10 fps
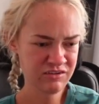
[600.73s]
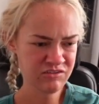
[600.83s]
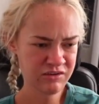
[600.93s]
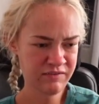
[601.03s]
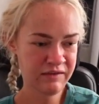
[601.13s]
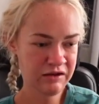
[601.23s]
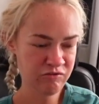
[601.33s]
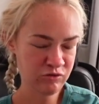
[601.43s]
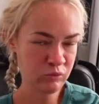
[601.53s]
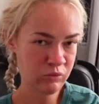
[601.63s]
it's a lot
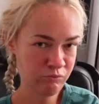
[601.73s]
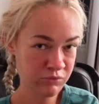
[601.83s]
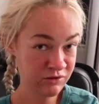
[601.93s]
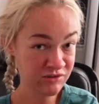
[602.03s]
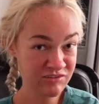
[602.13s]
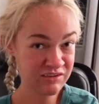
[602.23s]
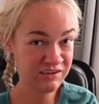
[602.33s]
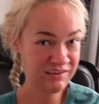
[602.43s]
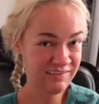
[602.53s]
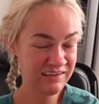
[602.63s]
for one person,
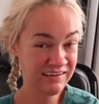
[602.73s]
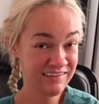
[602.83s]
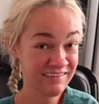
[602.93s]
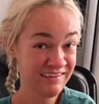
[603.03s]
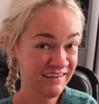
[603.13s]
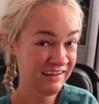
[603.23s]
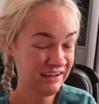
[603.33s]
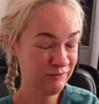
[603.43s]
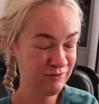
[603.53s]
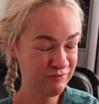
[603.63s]
and
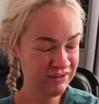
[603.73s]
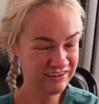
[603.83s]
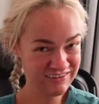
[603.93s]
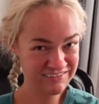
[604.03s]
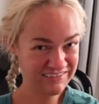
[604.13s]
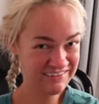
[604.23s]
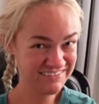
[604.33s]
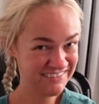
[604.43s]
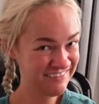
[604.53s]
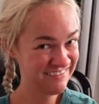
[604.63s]
I want my hair to look
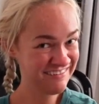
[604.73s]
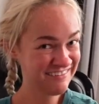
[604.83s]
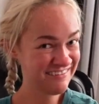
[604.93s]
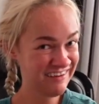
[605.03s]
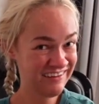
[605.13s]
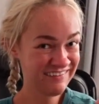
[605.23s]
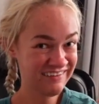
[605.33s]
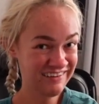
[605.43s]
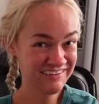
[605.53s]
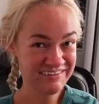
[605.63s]
cute and
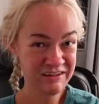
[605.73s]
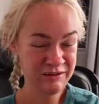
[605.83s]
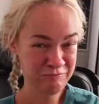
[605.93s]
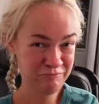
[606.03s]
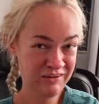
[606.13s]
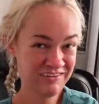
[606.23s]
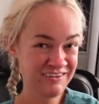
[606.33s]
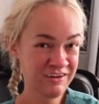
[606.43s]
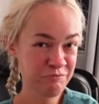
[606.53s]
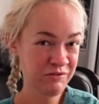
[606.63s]
like
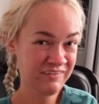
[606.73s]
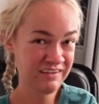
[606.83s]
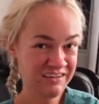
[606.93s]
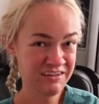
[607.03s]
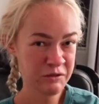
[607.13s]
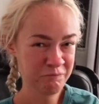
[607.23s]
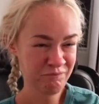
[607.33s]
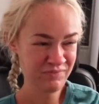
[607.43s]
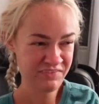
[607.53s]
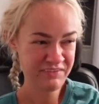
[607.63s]
makeup and like
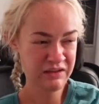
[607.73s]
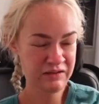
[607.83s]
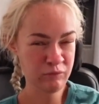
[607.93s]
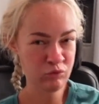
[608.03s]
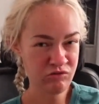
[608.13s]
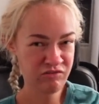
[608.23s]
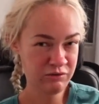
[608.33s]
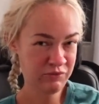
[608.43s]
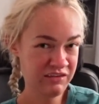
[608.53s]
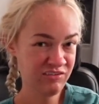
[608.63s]
kind of more
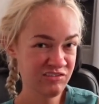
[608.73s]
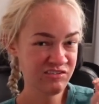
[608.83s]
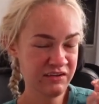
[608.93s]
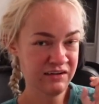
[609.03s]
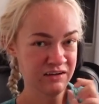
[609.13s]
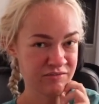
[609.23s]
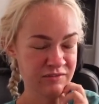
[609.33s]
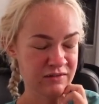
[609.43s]
feminine stuff.